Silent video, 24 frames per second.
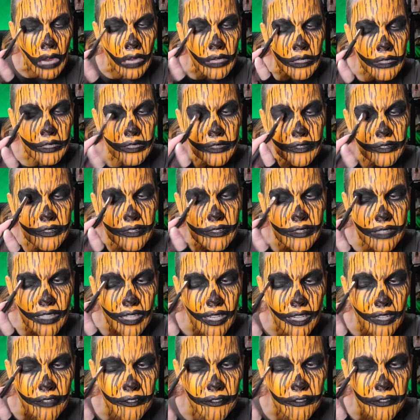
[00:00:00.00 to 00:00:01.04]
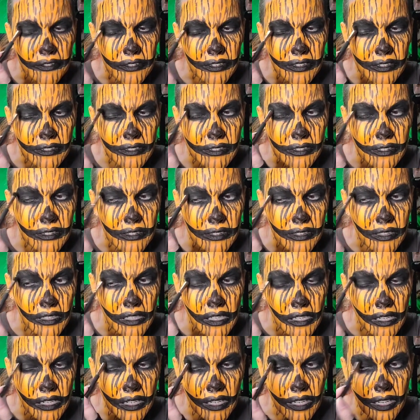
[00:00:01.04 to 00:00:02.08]
Good stuff.
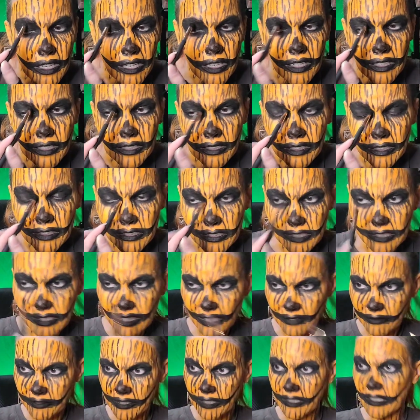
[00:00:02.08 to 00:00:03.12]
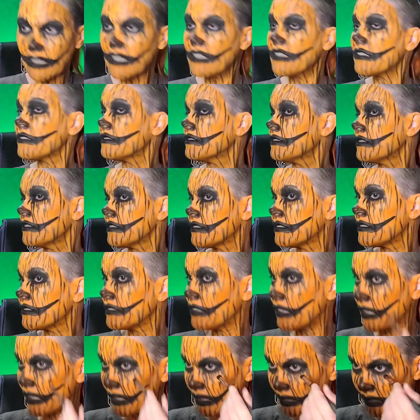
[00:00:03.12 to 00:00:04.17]
Good stuff to know.
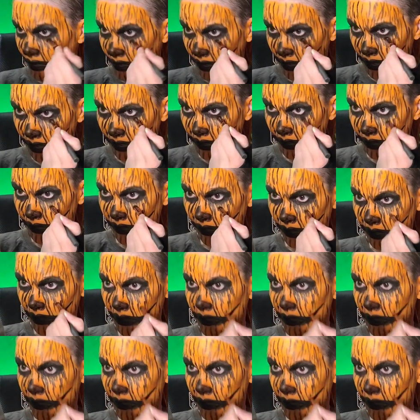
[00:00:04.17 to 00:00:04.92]
There.